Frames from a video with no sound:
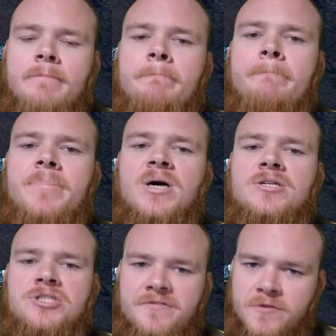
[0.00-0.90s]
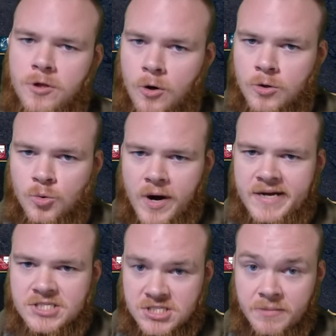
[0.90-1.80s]
bunch of long
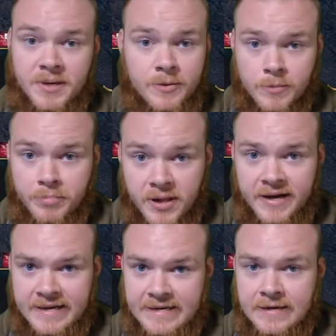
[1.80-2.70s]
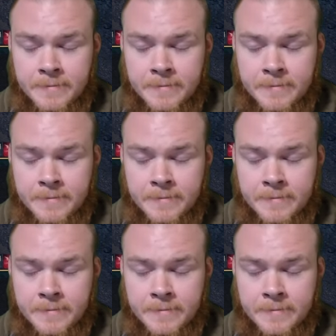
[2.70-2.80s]
rests to be able to play,